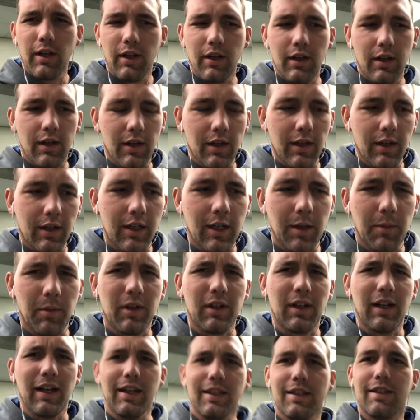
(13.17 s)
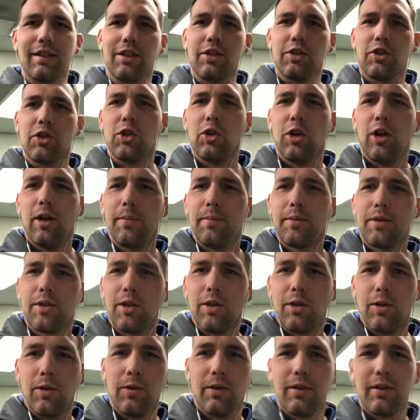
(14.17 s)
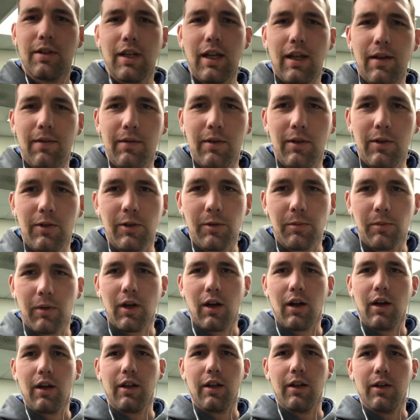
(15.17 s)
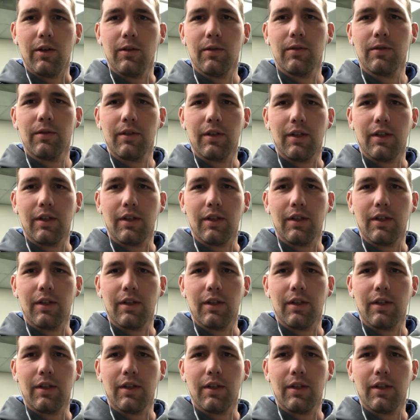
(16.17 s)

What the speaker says: a couple clients didn't show up, so it's time to do some cardio,